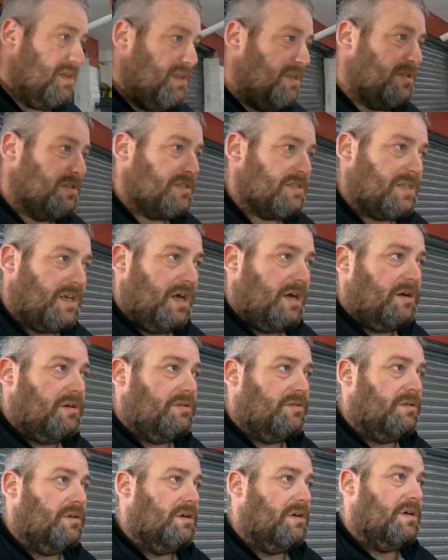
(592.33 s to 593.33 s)

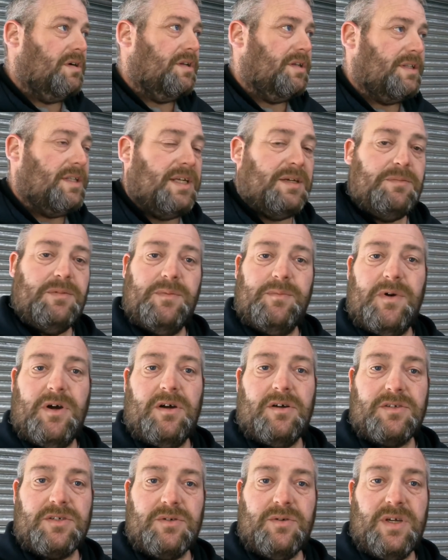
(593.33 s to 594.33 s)
So I'm going to dig my
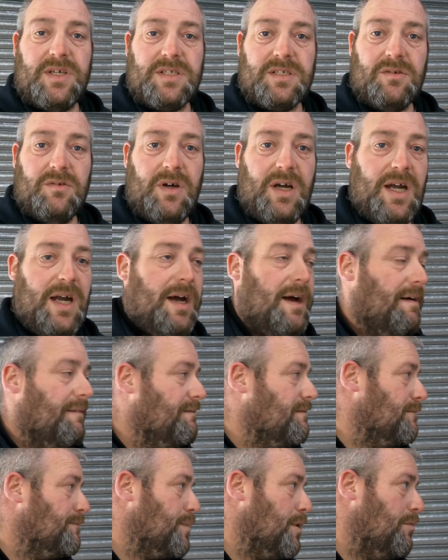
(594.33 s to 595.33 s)
Mark II Escort
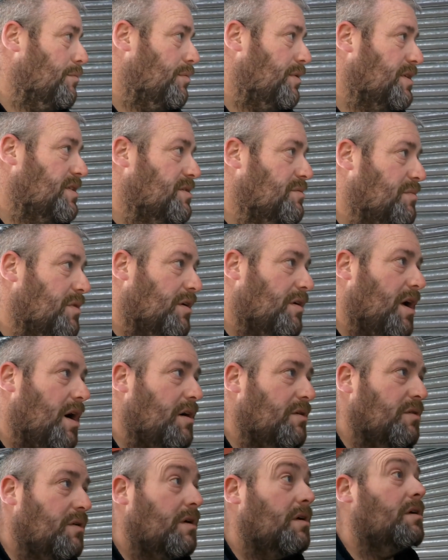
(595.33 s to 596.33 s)
out probably
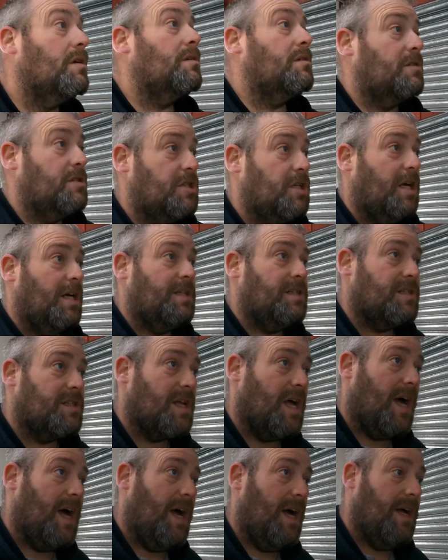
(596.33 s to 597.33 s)
tomorrow, change
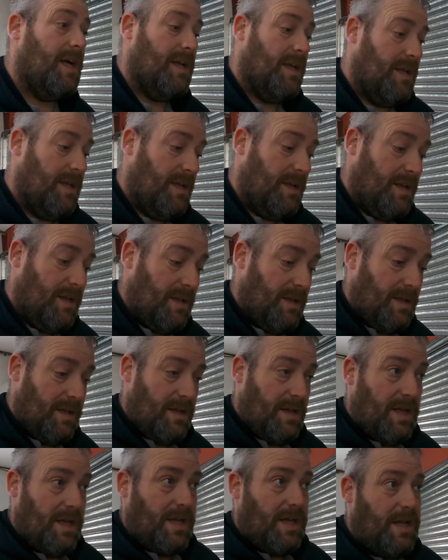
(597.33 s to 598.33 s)
that,
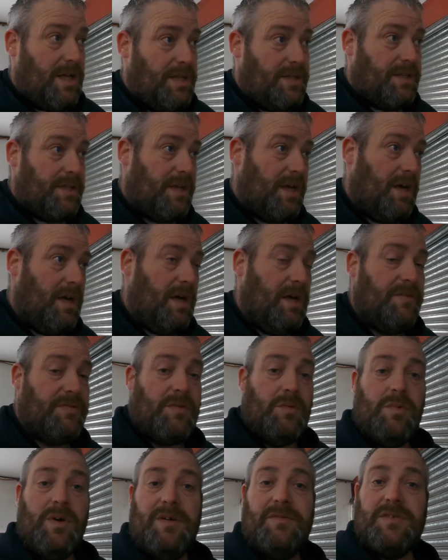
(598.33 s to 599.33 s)
And if
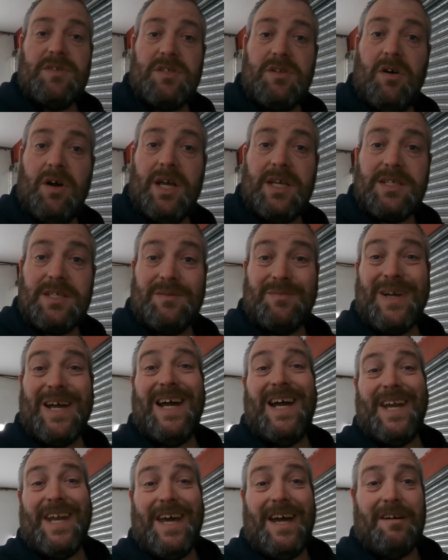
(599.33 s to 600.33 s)
the weather's nice, I'm
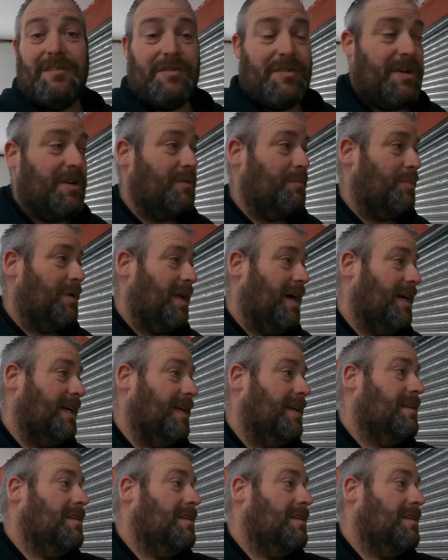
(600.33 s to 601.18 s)
going out for a little play.